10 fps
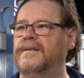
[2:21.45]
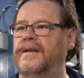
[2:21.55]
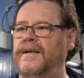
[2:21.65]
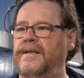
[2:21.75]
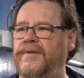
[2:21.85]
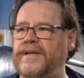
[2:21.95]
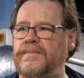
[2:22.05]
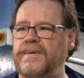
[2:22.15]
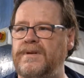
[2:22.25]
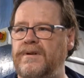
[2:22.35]
the
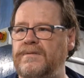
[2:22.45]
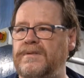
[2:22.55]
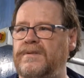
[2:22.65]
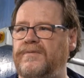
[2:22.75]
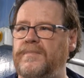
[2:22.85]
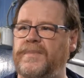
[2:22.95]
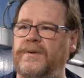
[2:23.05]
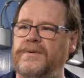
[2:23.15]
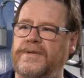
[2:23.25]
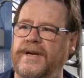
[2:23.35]
investment cost of a
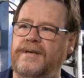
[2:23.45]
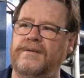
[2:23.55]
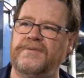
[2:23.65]
project,